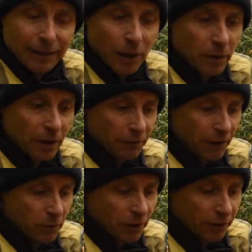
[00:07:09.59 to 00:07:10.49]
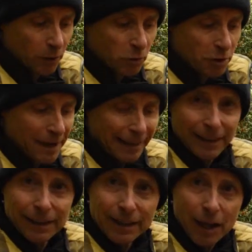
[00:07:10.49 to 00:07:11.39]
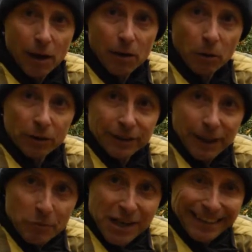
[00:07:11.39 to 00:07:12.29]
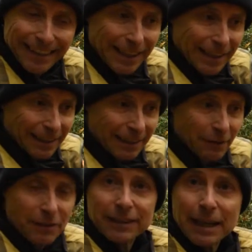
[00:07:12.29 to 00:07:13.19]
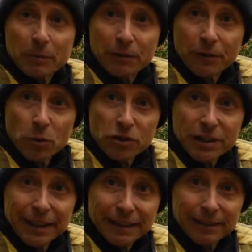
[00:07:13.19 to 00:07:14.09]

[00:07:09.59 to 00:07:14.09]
So it'll focus automatically along the subject to give you the depth of field you need.